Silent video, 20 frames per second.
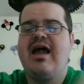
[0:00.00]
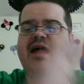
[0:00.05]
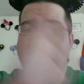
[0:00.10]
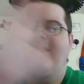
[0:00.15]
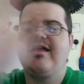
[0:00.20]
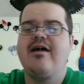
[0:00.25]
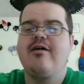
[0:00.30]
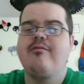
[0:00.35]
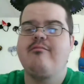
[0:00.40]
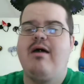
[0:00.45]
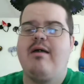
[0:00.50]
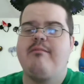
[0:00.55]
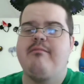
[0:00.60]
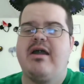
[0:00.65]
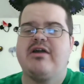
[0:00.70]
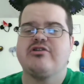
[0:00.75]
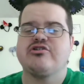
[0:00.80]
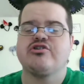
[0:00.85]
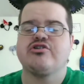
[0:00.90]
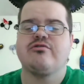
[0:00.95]
Hello my
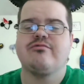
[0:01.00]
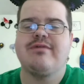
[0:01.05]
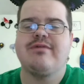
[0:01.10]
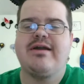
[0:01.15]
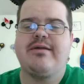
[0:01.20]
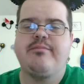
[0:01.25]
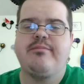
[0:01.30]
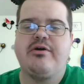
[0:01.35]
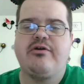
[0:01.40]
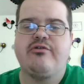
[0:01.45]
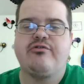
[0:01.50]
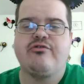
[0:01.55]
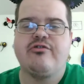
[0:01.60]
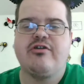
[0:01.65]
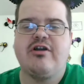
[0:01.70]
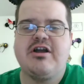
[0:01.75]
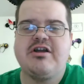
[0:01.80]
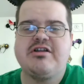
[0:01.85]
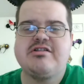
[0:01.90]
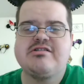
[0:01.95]
magical rainbow
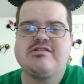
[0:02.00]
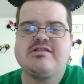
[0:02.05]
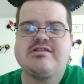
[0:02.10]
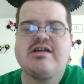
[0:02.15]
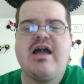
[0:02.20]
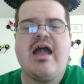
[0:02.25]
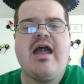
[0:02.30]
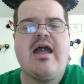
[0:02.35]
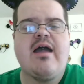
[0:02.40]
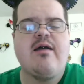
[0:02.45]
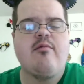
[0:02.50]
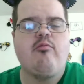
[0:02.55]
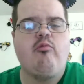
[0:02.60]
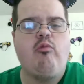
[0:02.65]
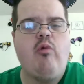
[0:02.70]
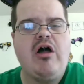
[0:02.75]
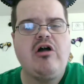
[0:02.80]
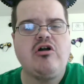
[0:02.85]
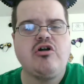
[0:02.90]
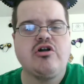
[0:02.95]
friends
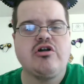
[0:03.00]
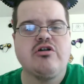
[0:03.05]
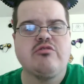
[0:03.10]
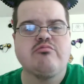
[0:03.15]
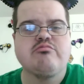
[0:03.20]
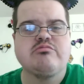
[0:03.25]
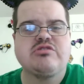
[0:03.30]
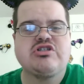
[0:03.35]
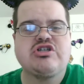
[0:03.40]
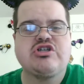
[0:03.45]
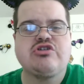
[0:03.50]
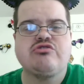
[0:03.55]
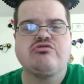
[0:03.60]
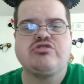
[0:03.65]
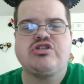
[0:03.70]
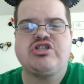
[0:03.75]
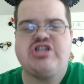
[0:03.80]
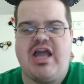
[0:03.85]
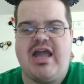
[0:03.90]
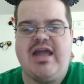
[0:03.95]
and welcome to
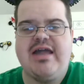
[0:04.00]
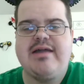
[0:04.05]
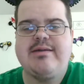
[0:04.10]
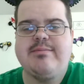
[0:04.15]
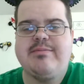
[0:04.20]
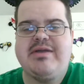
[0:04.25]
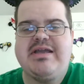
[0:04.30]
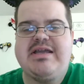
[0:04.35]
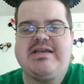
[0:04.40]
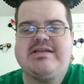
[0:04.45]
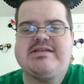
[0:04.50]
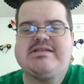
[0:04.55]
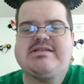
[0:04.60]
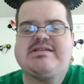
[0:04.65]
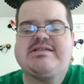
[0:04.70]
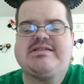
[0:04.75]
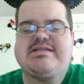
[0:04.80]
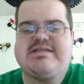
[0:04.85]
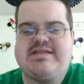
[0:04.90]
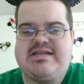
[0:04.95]

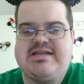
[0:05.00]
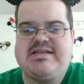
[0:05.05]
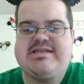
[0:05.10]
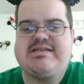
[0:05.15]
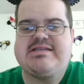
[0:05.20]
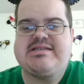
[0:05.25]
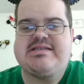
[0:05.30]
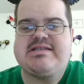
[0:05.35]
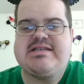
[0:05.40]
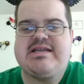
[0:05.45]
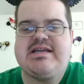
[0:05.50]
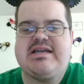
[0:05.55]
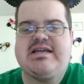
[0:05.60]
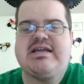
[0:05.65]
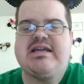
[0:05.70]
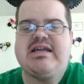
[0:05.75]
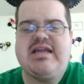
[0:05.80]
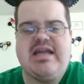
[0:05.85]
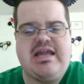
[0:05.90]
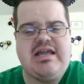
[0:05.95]
Jamie's
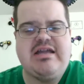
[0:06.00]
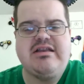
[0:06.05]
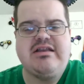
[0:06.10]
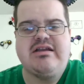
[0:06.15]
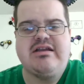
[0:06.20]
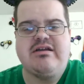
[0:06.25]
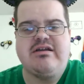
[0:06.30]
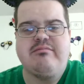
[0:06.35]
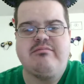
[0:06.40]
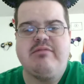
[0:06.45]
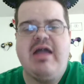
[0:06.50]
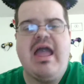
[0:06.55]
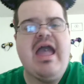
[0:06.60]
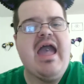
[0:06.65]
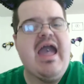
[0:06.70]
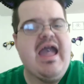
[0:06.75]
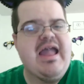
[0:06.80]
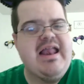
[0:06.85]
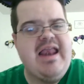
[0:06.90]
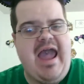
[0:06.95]
Disney Kingdom
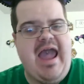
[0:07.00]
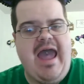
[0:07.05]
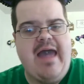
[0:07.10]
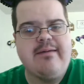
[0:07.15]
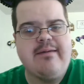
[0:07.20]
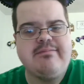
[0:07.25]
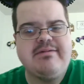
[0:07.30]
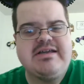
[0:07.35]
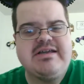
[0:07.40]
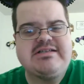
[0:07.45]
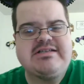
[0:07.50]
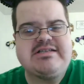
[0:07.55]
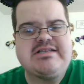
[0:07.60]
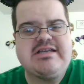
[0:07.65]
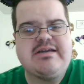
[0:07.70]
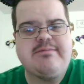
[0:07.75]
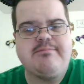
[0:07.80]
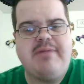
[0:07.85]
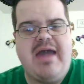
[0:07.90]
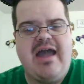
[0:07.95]
and happy
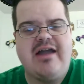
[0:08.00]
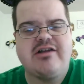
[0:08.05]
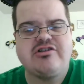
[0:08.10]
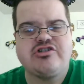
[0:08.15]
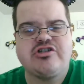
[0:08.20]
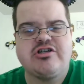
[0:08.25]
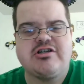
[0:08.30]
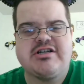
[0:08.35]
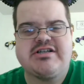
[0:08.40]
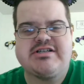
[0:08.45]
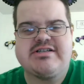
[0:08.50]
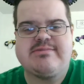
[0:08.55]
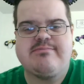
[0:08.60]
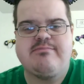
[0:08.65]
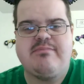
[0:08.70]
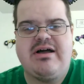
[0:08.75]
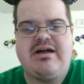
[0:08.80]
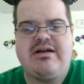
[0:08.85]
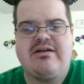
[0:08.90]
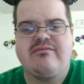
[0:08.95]
St. Patrick's
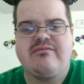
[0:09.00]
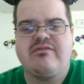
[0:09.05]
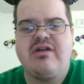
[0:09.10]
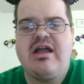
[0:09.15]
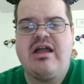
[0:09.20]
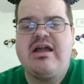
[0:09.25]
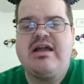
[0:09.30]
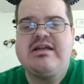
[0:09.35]
Month.